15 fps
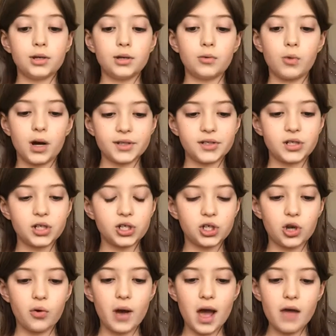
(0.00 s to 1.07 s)
wants to
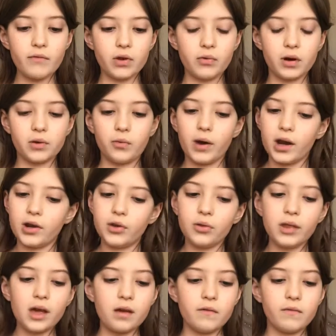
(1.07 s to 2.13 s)
show everyone where you
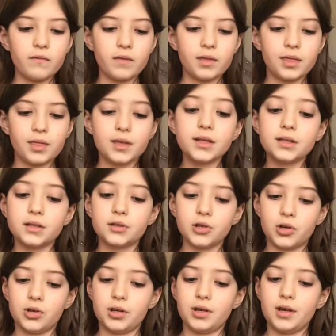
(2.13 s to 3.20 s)
live. This is
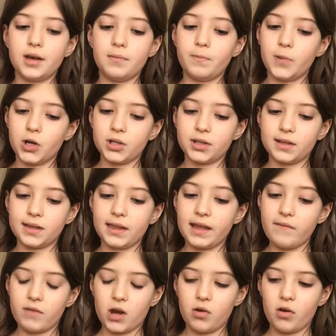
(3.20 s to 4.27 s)
Ernie and Bert's
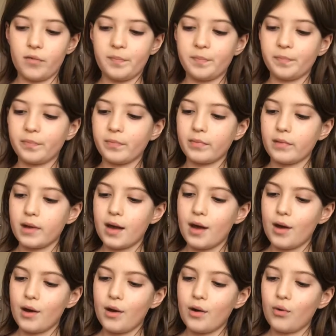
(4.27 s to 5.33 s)
living room.
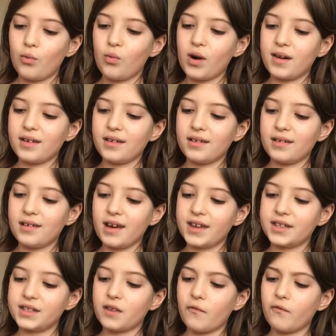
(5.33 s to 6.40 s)
What
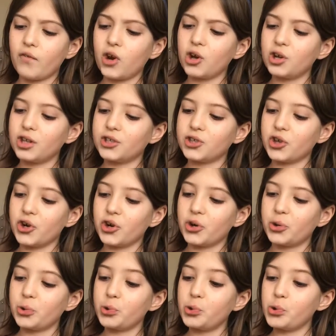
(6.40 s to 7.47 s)
nice furniture.
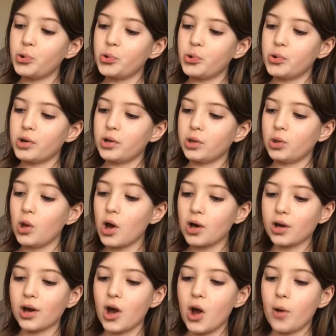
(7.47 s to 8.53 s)
Ooh,
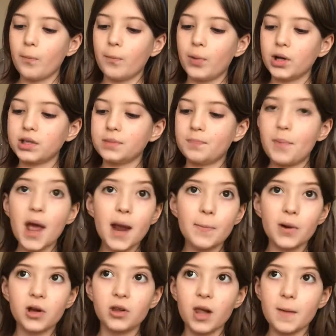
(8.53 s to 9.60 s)
look. Bert's
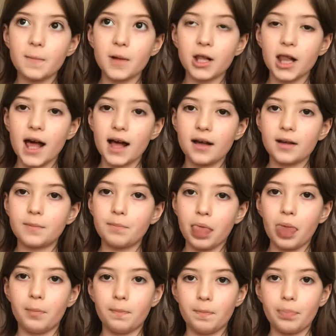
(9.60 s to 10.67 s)
paperclip cl-
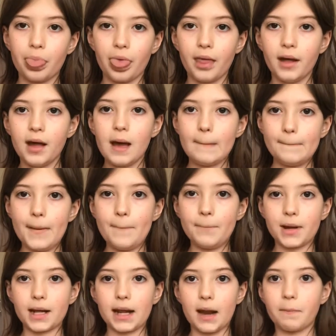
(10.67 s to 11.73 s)

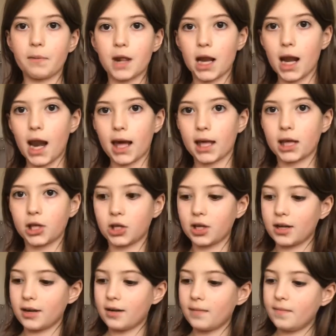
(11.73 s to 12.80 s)
paperclip collection.